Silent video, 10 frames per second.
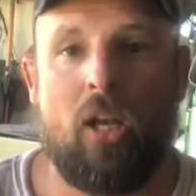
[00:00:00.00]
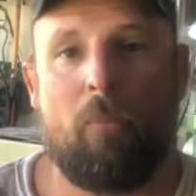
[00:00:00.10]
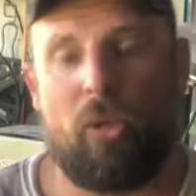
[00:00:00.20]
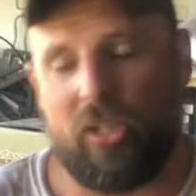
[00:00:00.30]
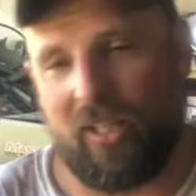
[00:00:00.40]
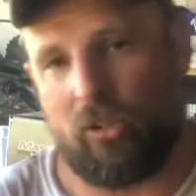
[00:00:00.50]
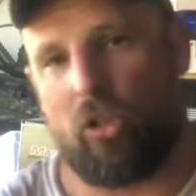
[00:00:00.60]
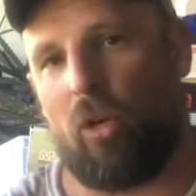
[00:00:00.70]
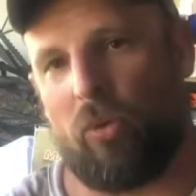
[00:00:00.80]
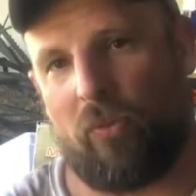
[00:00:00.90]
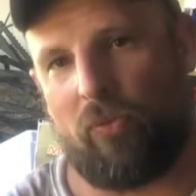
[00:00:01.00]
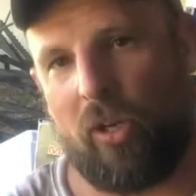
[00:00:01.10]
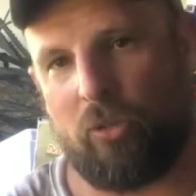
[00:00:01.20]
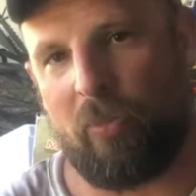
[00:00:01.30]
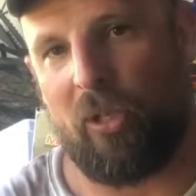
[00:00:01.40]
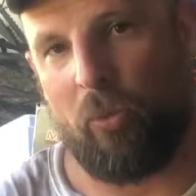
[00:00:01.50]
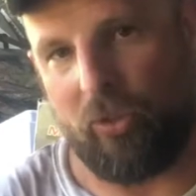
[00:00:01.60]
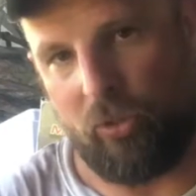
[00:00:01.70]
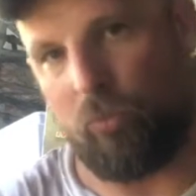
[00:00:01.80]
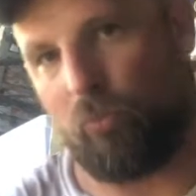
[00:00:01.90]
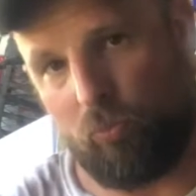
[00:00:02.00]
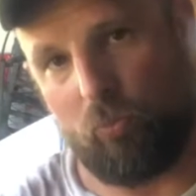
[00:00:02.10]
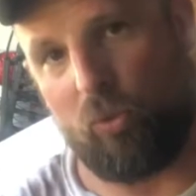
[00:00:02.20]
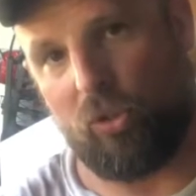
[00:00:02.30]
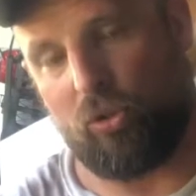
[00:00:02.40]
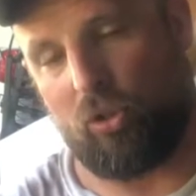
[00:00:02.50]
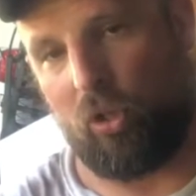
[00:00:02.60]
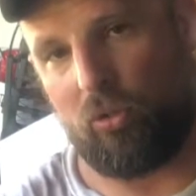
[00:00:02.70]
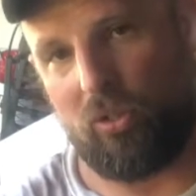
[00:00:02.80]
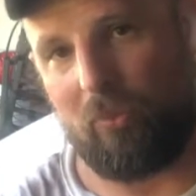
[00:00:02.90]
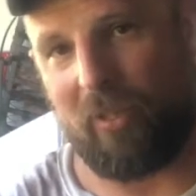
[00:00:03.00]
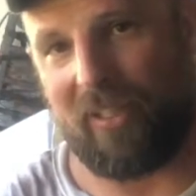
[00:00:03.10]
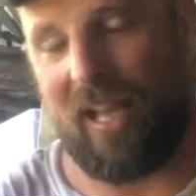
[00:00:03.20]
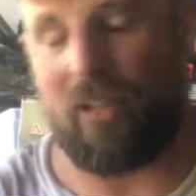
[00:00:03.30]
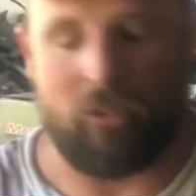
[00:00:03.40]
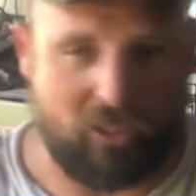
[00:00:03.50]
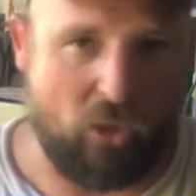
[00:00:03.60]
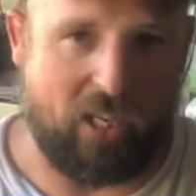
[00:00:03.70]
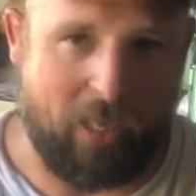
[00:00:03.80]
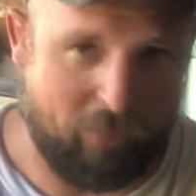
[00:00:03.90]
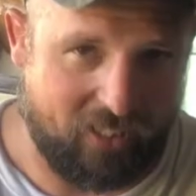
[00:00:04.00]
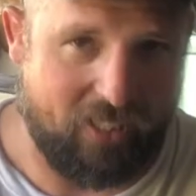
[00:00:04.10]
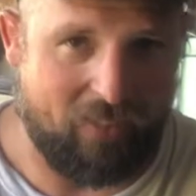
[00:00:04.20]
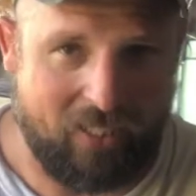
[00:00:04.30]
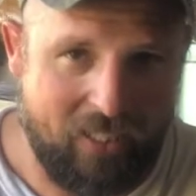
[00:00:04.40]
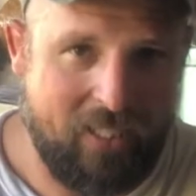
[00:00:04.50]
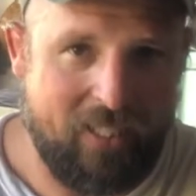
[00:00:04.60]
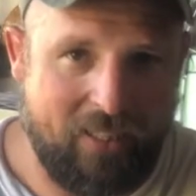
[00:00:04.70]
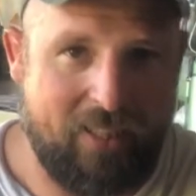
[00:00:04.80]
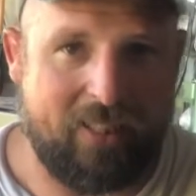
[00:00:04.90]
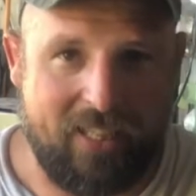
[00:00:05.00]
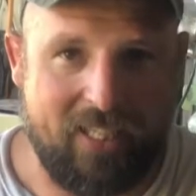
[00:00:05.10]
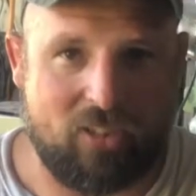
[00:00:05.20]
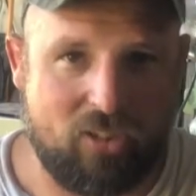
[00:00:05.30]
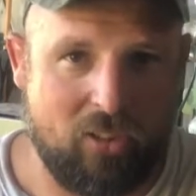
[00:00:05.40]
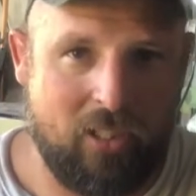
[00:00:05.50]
But you gotta start with a fresh beer when you start something like that. You're like, okay, I'm gonna give it this